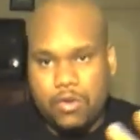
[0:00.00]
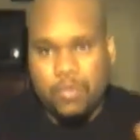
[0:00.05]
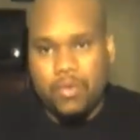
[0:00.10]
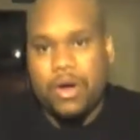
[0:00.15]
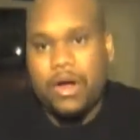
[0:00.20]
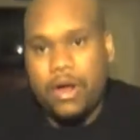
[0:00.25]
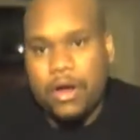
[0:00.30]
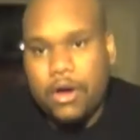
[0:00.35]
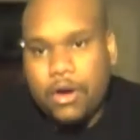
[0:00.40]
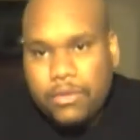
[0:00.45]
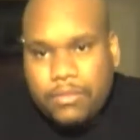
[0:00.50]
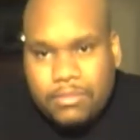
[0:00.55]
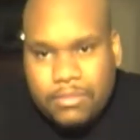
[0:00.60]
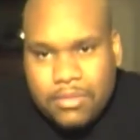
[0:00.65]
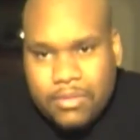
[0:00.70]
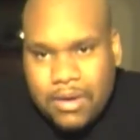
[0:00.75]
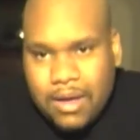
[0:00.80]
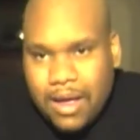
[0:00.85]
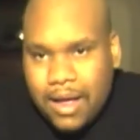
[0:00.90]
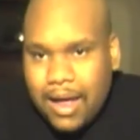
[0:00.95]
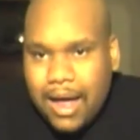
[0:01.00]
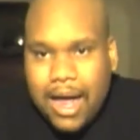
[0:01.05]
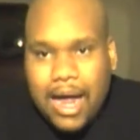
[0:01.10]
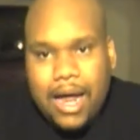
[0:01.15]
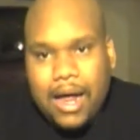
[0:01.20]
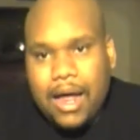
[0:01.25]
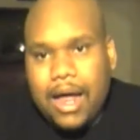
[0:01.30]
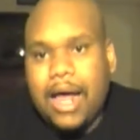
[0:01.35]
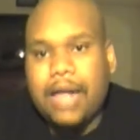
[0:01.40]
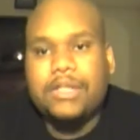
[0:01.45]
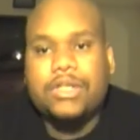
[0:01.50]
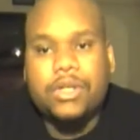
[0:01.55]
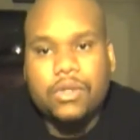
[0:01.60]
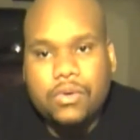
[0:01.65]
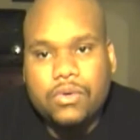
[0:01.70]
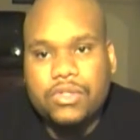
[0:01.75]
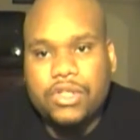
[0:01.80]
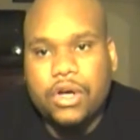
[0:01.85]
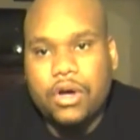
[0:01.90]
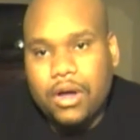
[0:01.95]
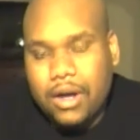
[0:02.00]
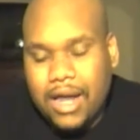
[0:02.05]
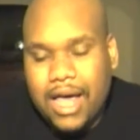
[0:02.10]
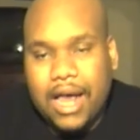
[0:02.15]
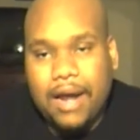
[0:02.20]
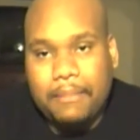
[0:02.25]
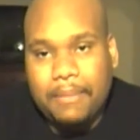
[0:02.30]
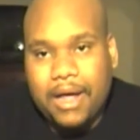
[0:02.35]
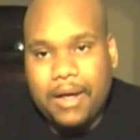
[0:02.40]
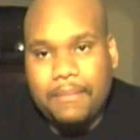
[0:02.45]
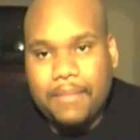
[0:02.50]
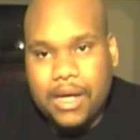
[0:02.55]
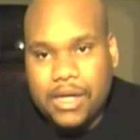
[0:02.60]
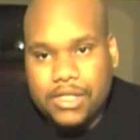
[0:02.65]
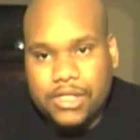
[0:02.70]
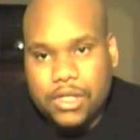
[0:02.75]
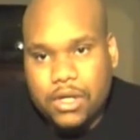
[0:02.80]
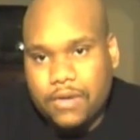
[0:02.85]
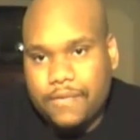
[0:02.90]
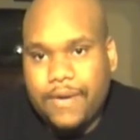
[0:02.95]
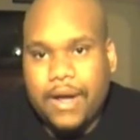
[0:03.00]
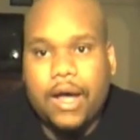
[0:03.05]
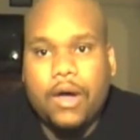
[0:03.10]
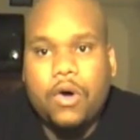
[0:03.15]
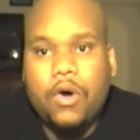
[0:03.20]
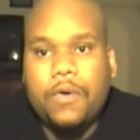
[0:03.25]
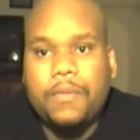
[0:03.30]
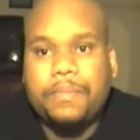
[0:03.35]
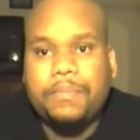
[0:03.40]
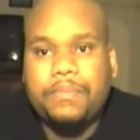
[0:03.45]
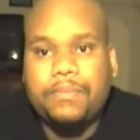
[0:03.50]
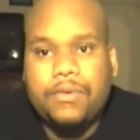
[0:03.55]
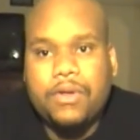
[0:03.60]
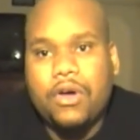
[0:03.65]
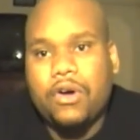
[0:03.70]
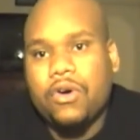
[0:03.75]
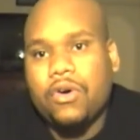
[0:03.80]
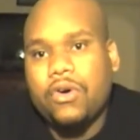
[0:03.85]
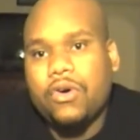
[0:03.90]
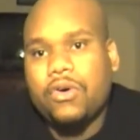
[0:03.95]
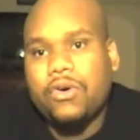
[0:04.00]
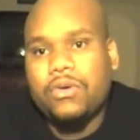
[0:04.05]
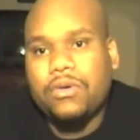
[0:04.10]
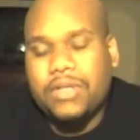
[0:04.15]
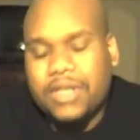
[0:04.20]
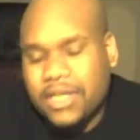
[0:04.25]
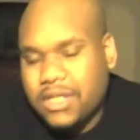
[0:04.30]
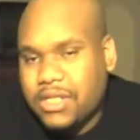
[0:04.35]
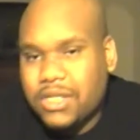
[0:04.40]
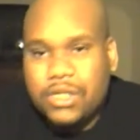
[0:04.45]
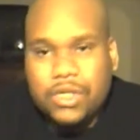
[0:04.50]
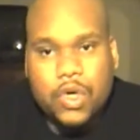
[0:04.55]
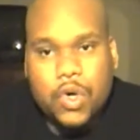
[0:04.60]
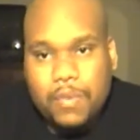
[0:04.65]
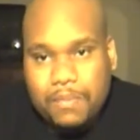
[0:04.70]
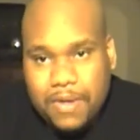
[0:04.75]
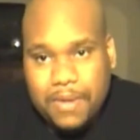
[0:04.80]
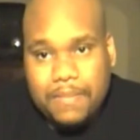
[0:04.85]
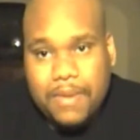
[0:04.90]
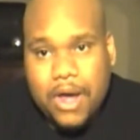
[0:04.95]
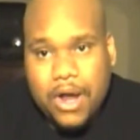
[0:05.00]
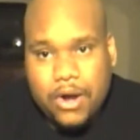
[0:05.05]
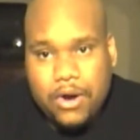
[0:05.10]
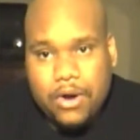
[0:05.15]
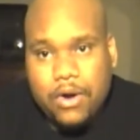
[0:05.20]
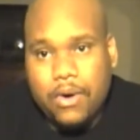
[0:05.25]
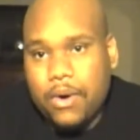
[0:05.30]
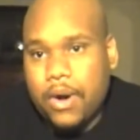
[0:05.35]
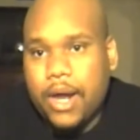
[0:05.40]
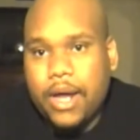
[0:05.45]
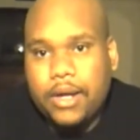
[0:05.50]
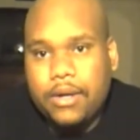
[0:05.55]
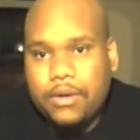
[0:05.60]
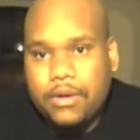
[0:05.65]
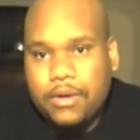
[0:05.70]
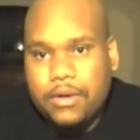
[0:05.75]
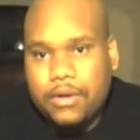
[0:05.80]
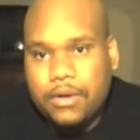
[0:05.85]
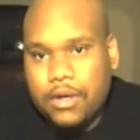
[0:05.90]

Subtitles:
Well, I told y'all a lot about myself. I hope y'all get to know me better, all right?